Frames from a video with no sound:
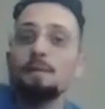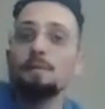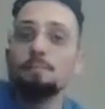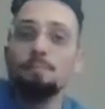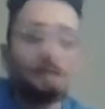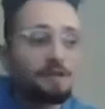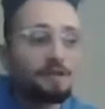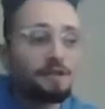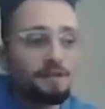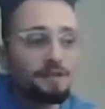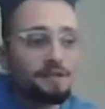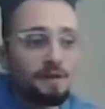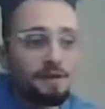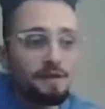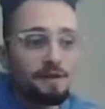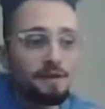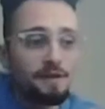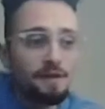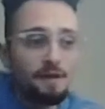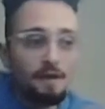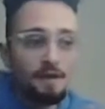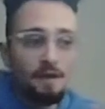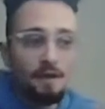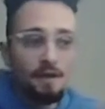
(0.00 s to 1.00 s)
because
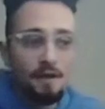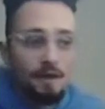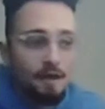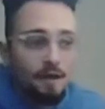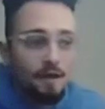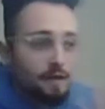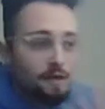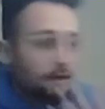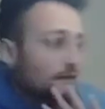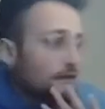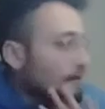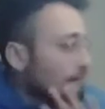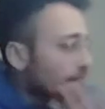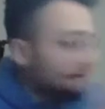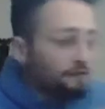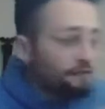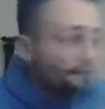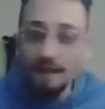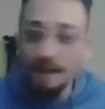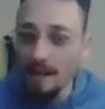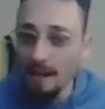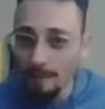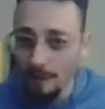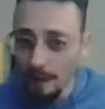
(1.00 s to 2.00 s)

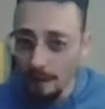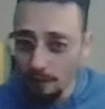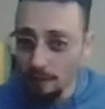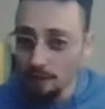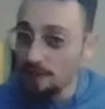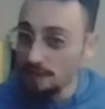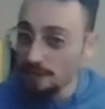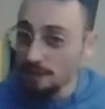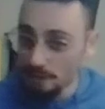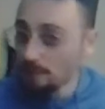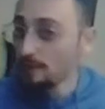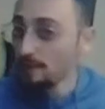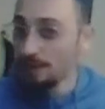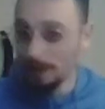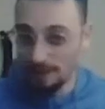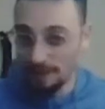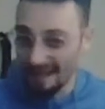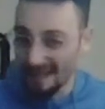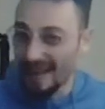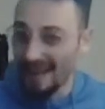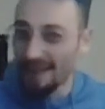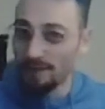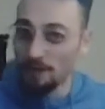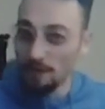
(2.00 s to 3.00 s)
FIDE might rescind their
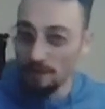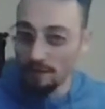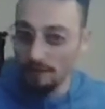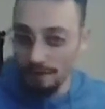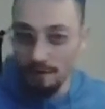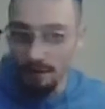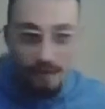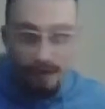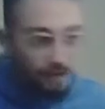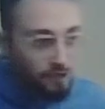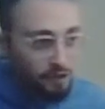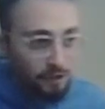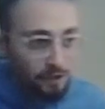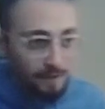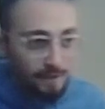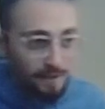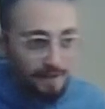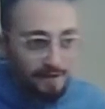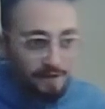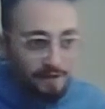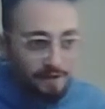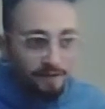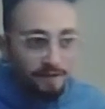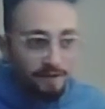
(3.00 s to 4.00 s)
title of international
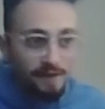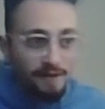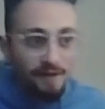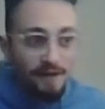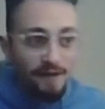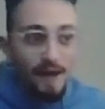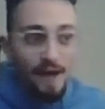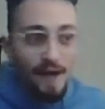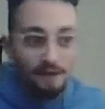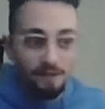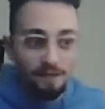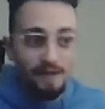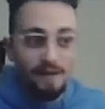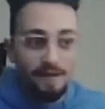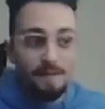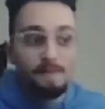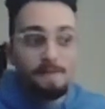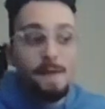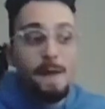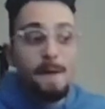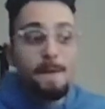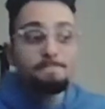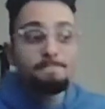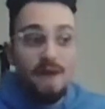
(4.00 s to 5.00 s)
master after that
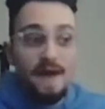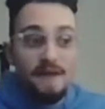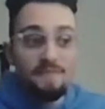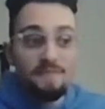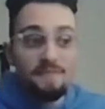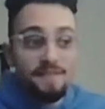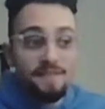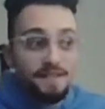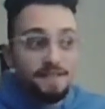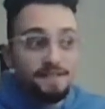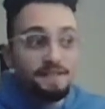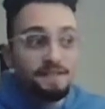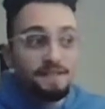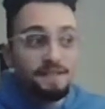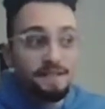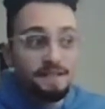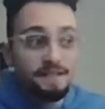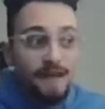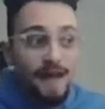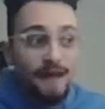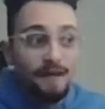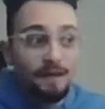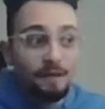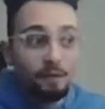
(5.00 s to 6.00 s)
game, and this is
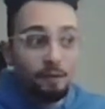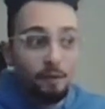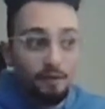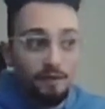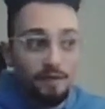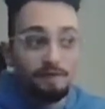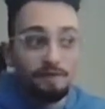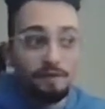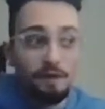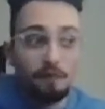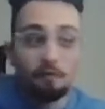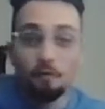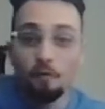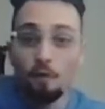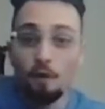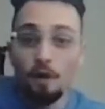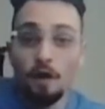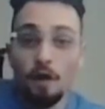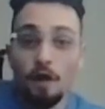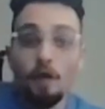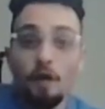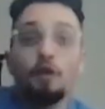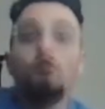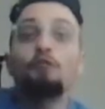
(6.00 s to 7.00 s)
exactly what they fell for.
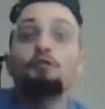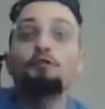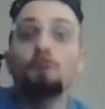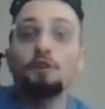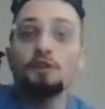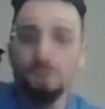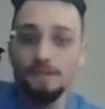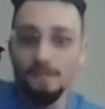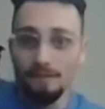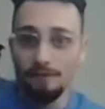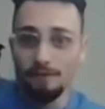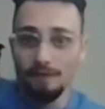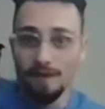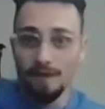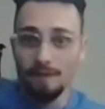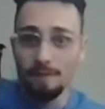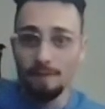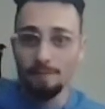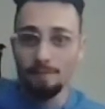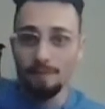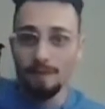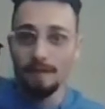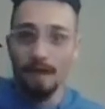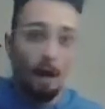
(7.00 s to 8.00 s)
The first ever game
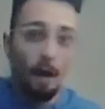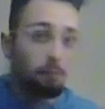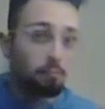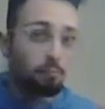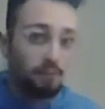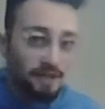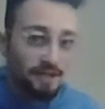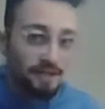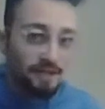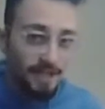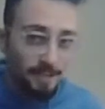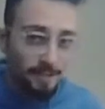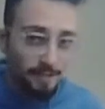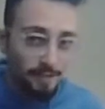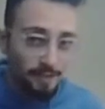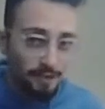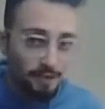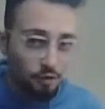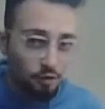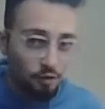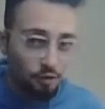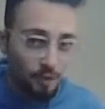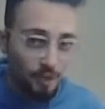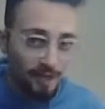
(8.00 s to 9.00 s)
I played, a blitz game
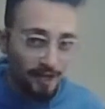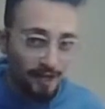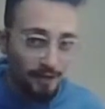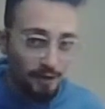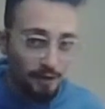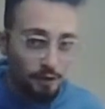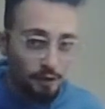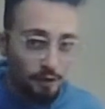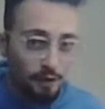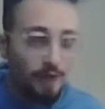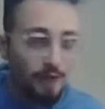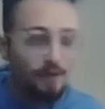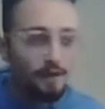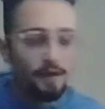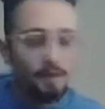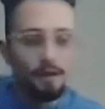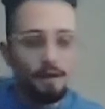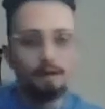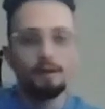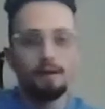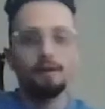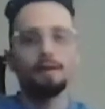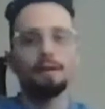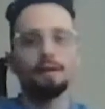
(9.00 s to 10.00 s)
against a 2800,
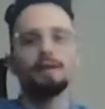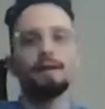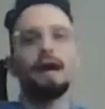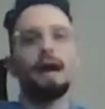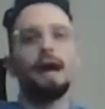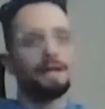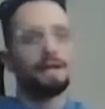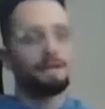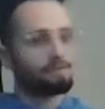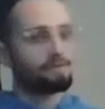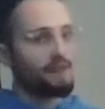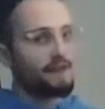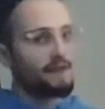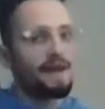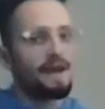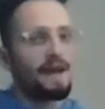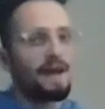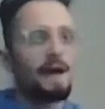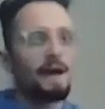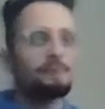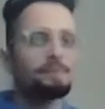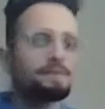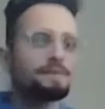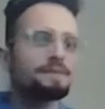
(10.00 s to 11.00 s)
and if that
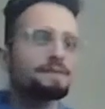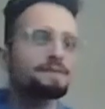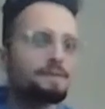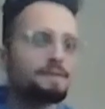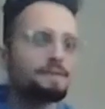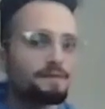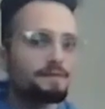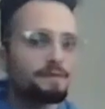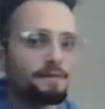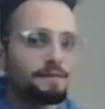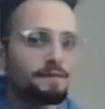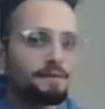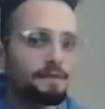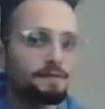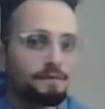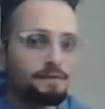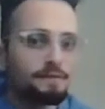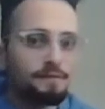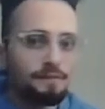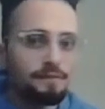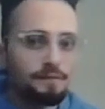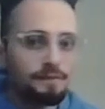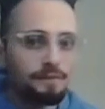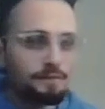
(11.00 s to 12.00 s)
happens,
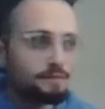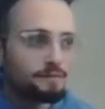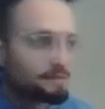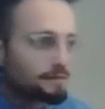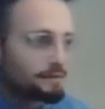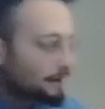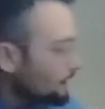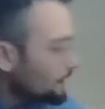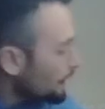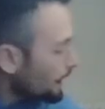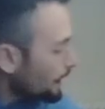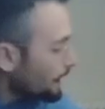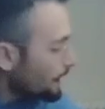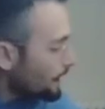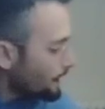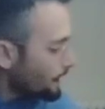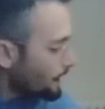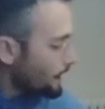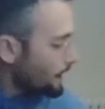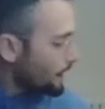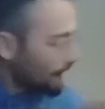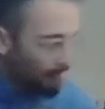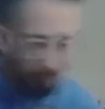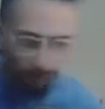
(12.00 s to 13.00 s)

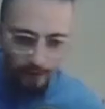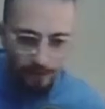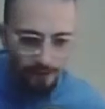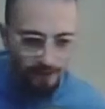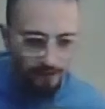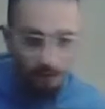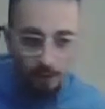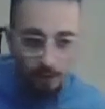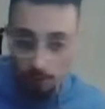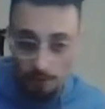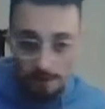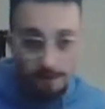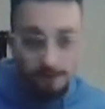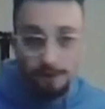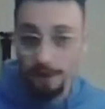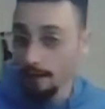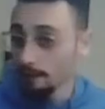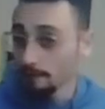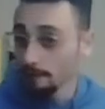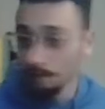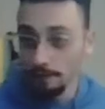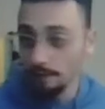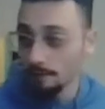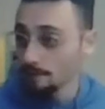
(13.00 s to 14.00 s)
I don't even know what to
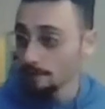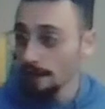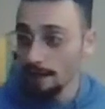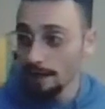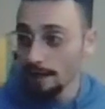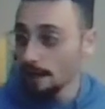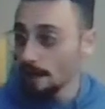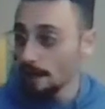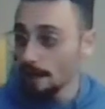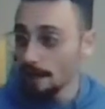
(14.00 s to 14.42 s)
tell you. Like,